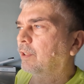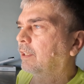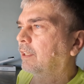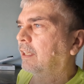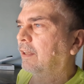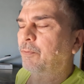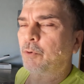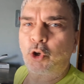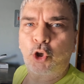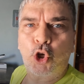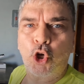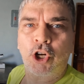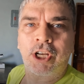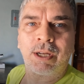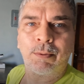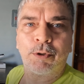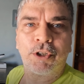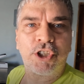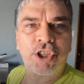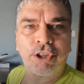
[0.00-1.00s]
If we're
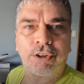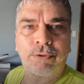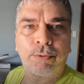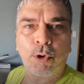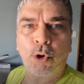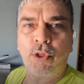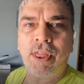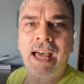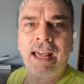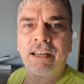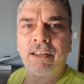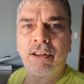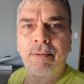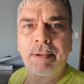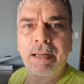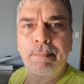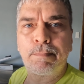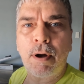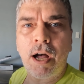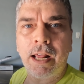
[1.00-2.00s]
cooking, we'll just throw that in the
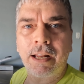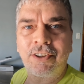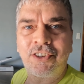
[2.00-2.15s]
big pot of